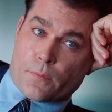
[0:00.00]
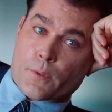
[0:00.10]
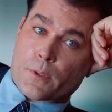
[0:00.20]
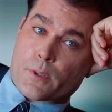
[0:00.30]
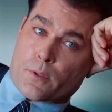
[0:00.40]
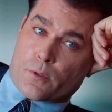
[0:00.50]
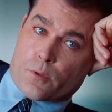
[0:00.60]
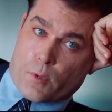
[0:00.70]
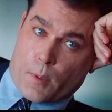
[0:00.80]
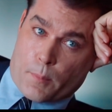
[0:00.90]
the Clarice.
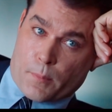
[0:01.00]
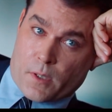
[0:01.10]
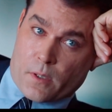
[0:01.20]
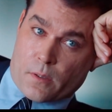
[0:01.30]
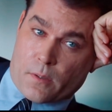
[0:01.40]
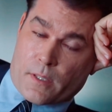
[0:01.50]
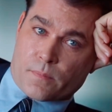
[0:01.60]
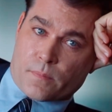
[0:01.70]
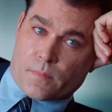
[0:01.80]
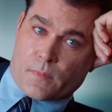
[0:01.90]
He says,
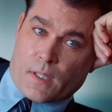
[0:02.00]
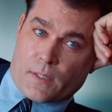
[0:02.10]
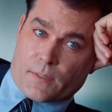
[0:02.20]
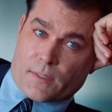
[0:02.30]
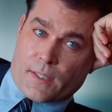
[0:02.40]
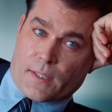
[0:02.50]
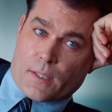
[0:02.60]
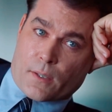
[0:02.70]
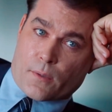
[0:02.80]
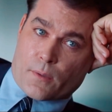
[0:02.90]
"If someone
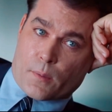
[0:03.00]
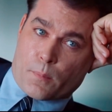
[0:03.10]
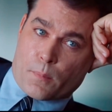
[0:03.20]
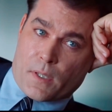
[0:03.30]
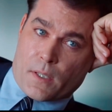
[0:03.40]
will raise a